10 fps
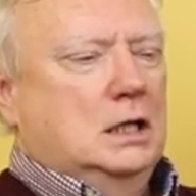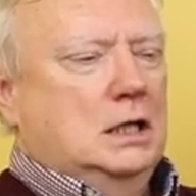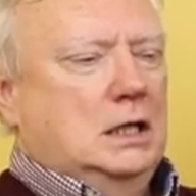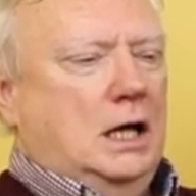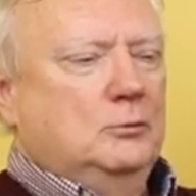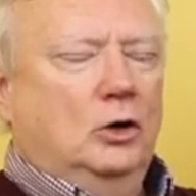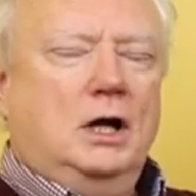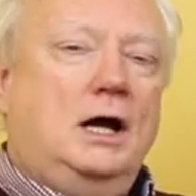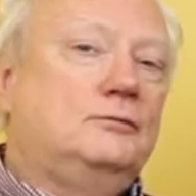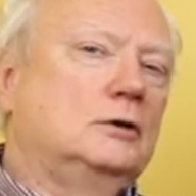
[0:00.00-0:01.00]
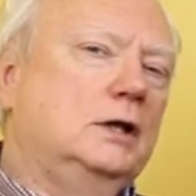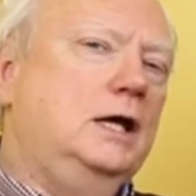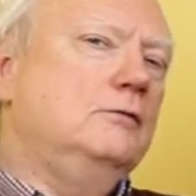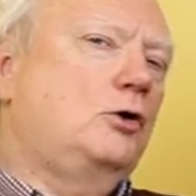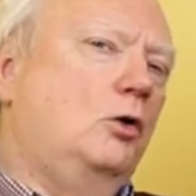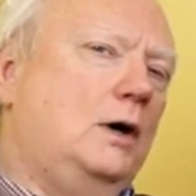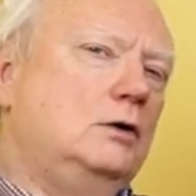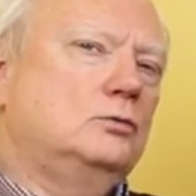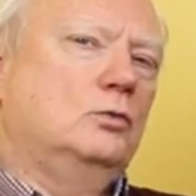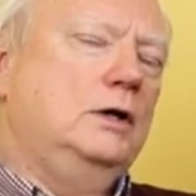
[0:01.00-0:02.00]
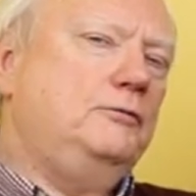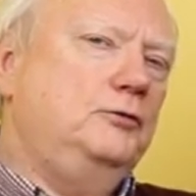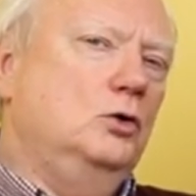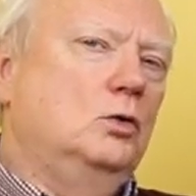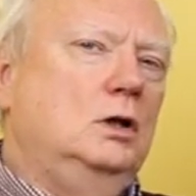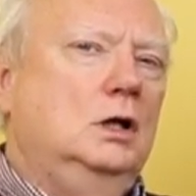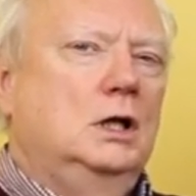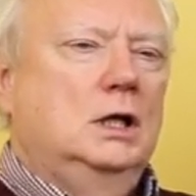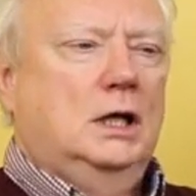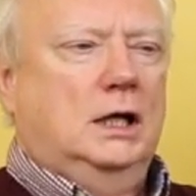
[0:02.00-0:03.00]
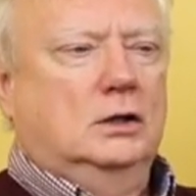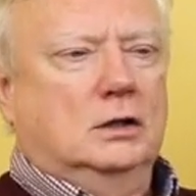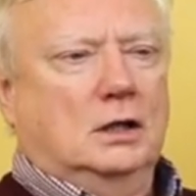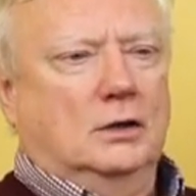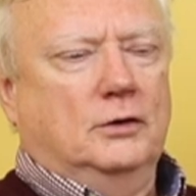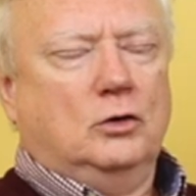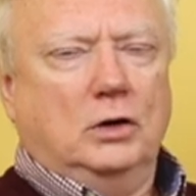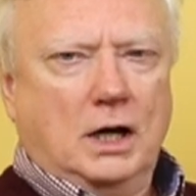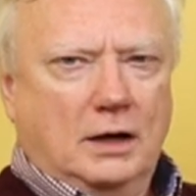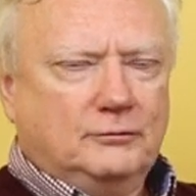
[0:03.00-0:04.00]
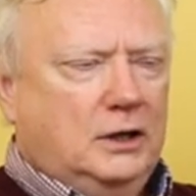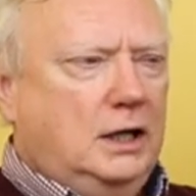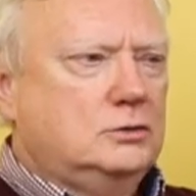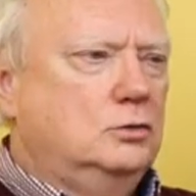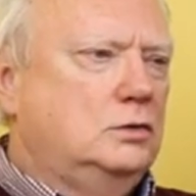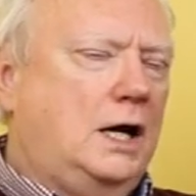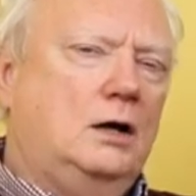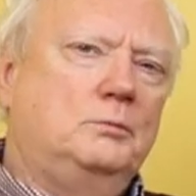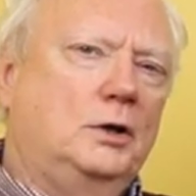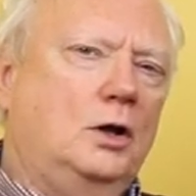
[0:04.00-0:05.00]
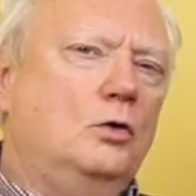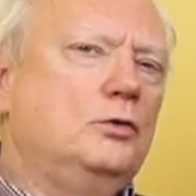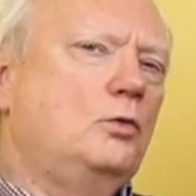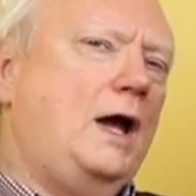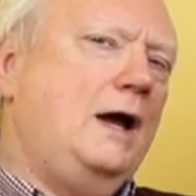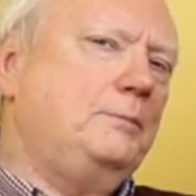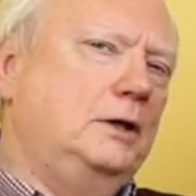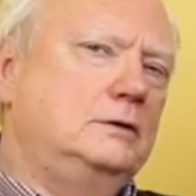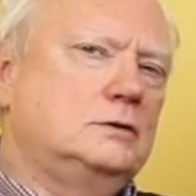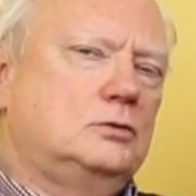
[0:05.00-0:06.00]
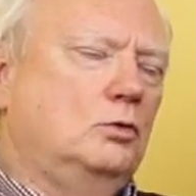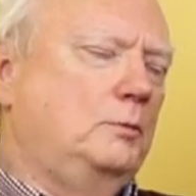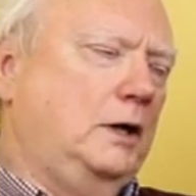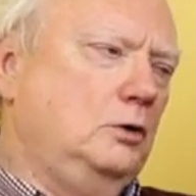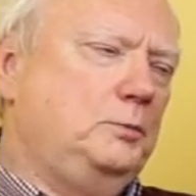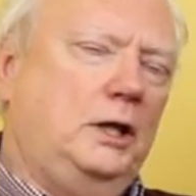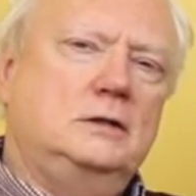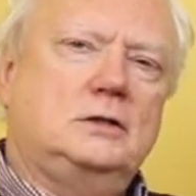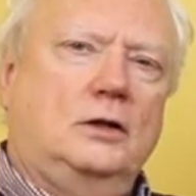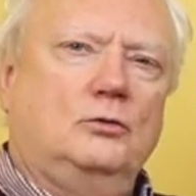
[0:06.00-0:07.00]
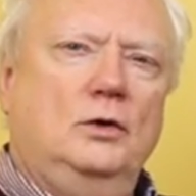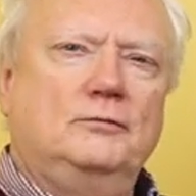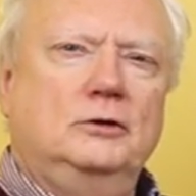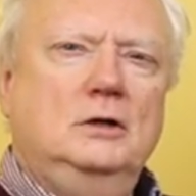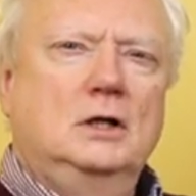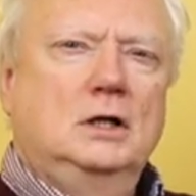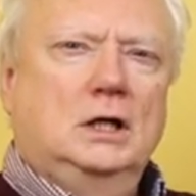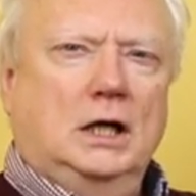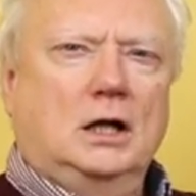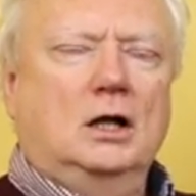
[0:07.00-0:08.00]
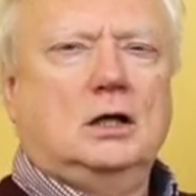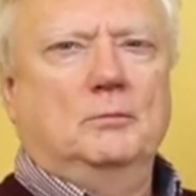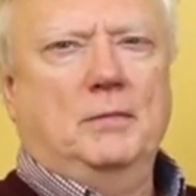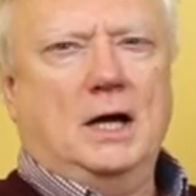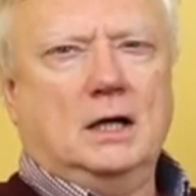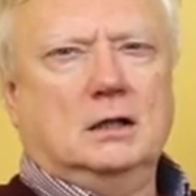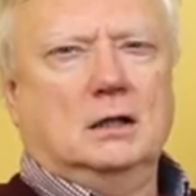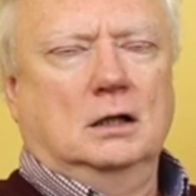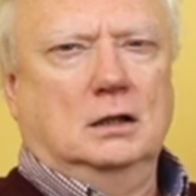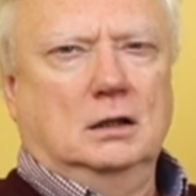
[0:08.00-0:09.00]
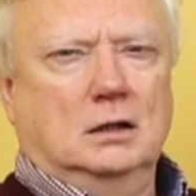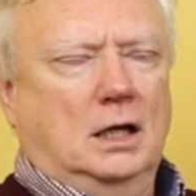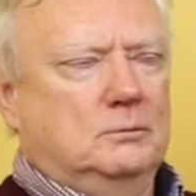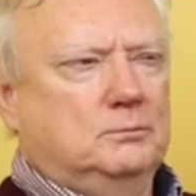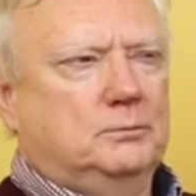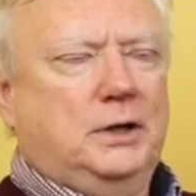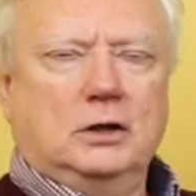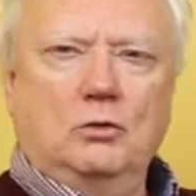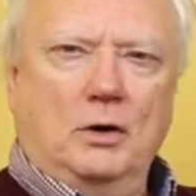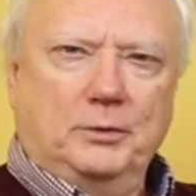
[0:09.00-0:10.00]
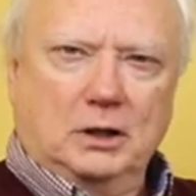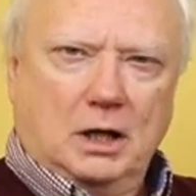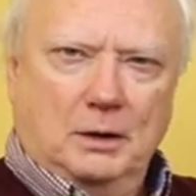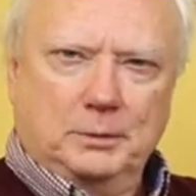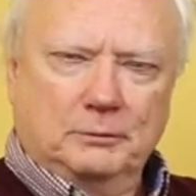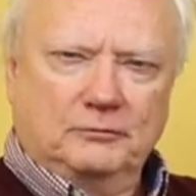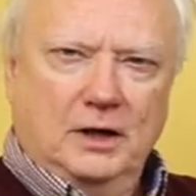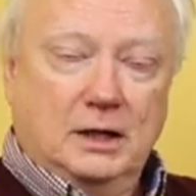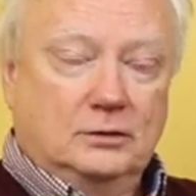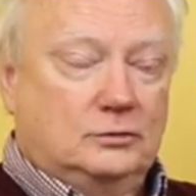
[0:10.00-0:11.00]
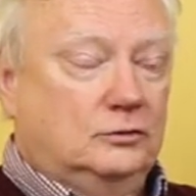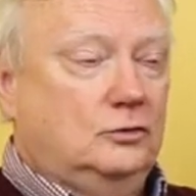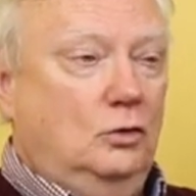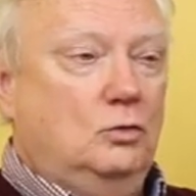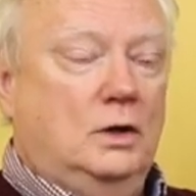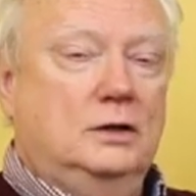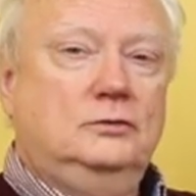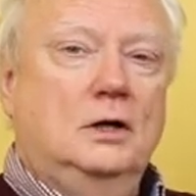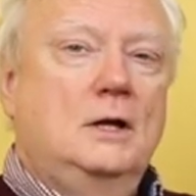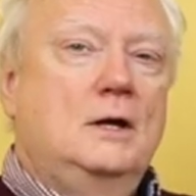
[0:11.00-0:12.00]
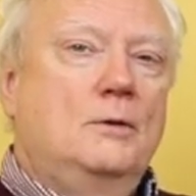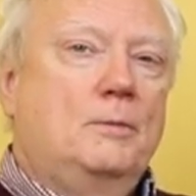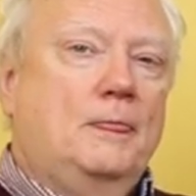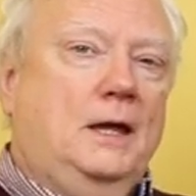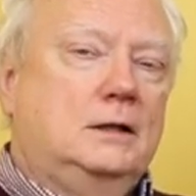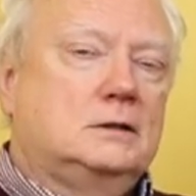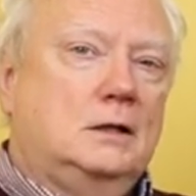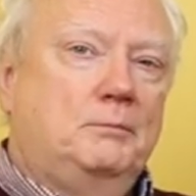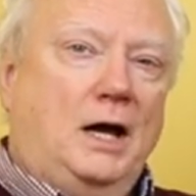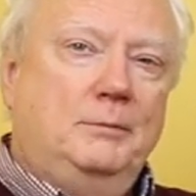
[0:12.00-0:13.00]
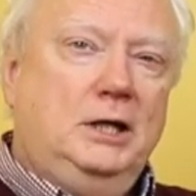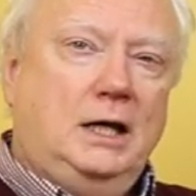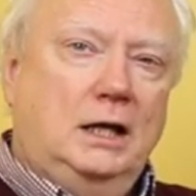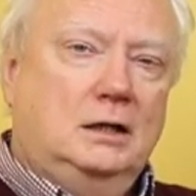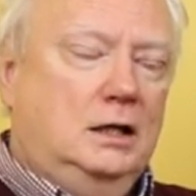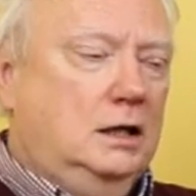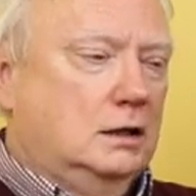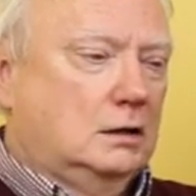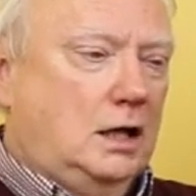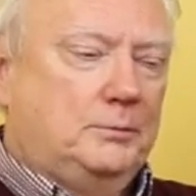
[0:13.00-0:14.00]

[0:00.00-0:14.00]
I'm going to have to leave, go out, refuel, and they're going to have to get you down below the rapids to a better place on the river, and I'll come back and pick you up in a couple of days. And so it was that Bobby Kennedy and a